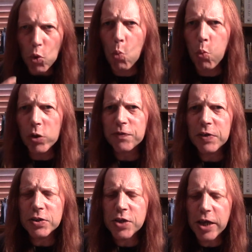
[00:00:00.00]
Wonderful,
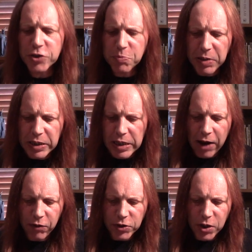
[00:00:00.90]
intense peat
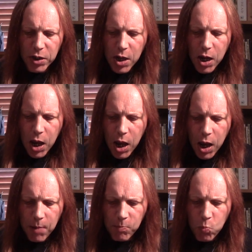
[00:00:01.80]
character.
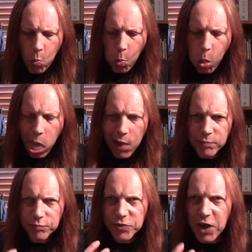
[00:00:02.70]

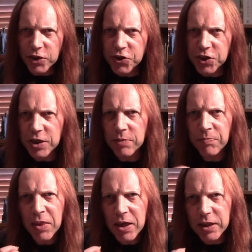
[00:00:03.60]
Dusty,
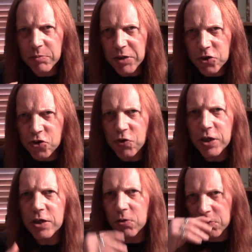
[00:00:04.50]
a little bit of
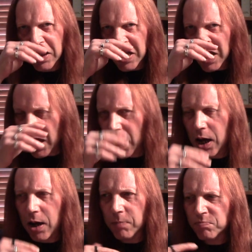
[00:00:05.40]
treacle.
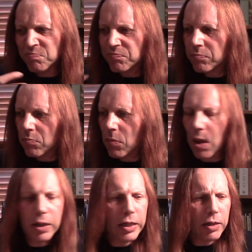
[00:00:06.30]
A
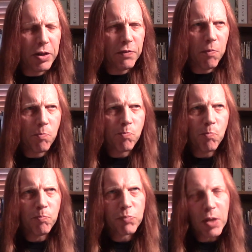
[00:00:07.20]
little bit of
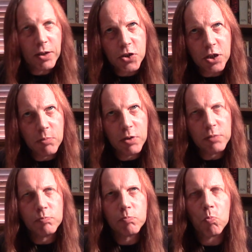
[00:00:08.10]
cinnamon.